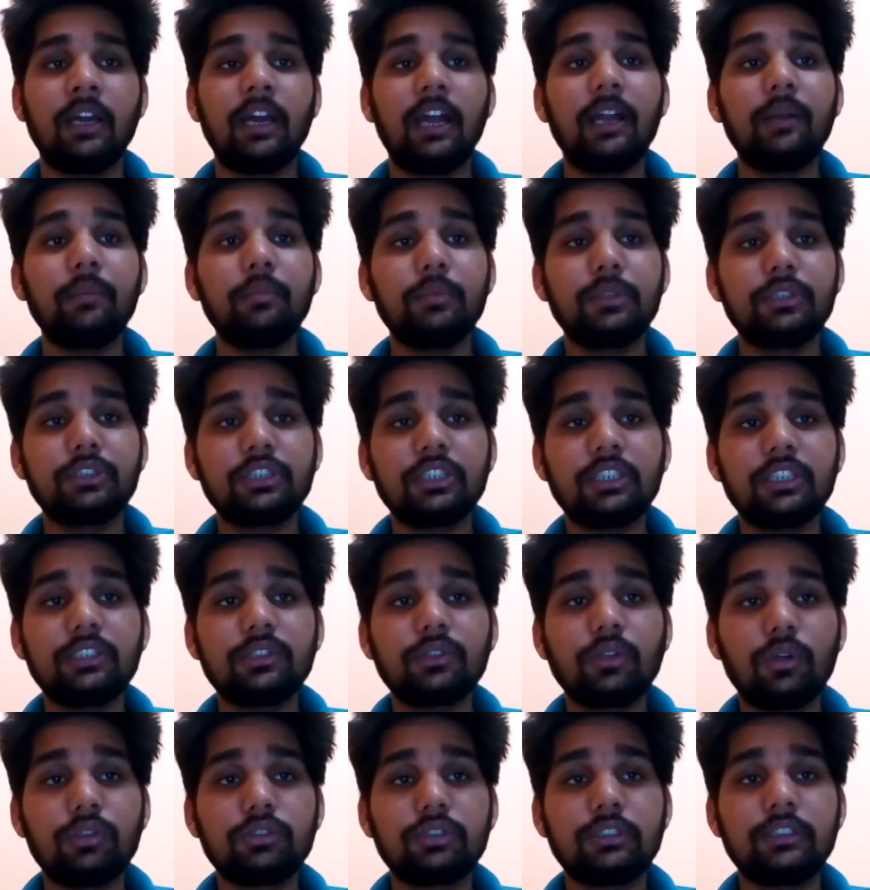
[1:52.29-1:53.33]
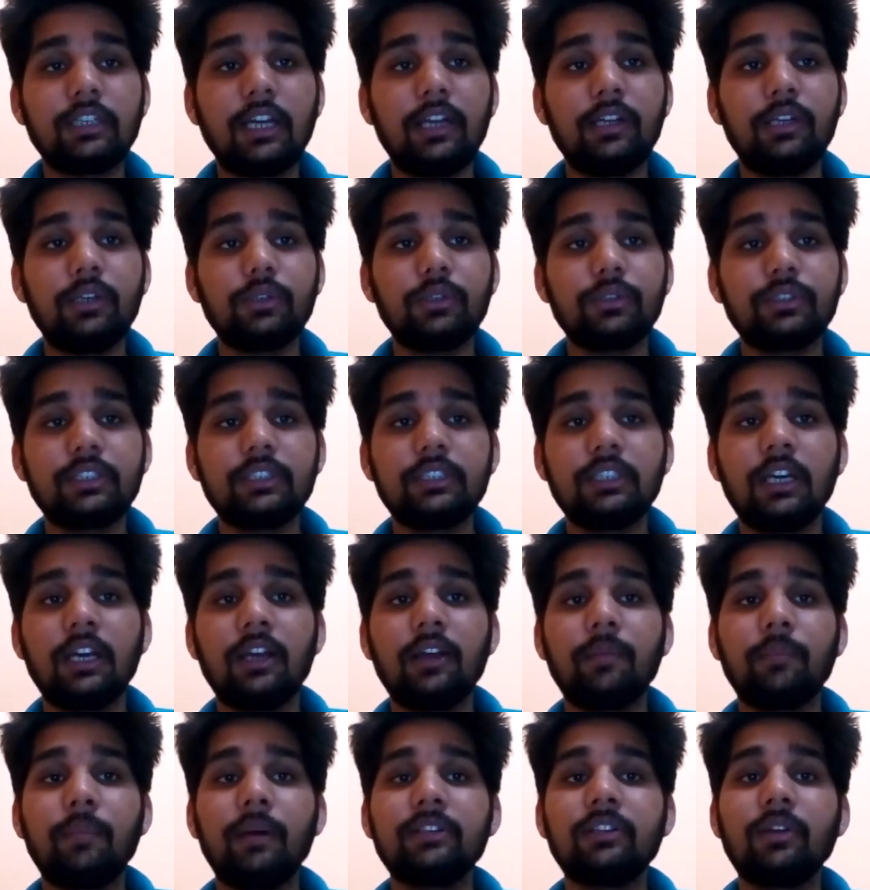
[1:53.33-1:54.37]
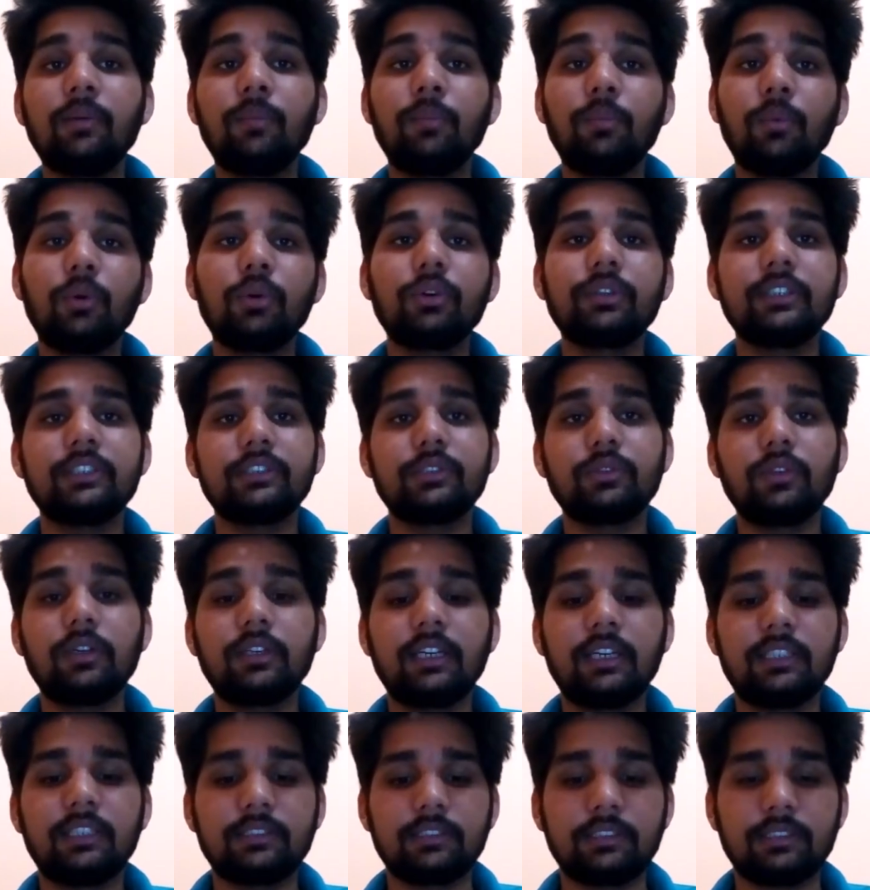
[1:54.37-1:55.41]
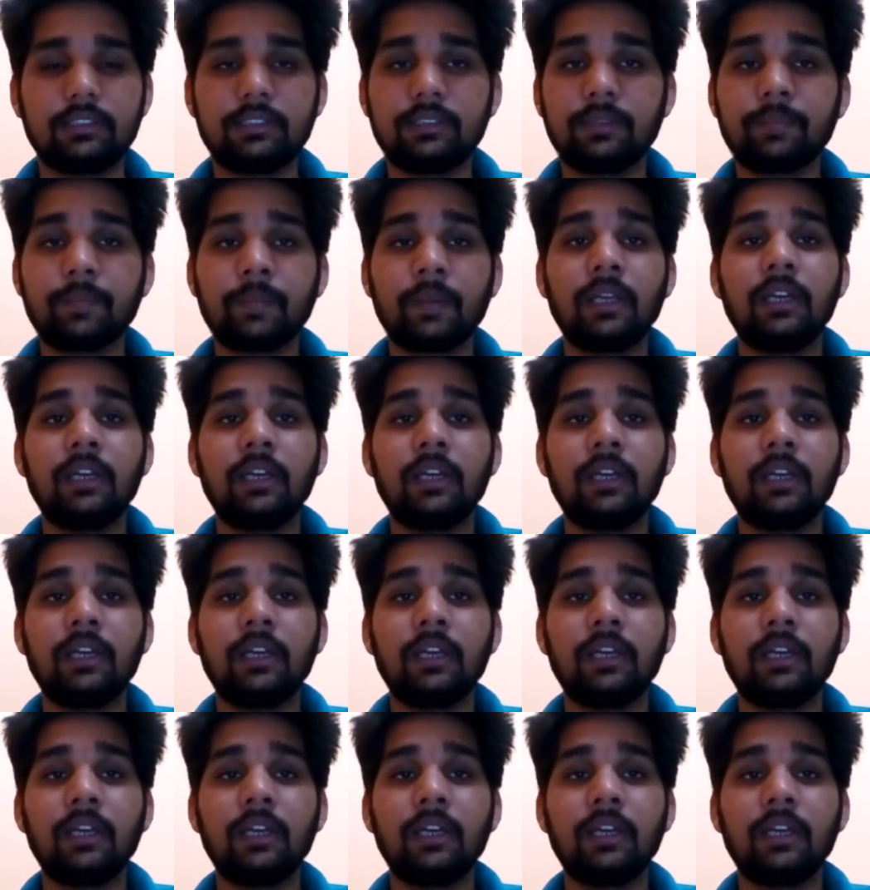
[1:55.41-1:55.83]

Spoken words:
And mixture is also diluted by the more residual gases.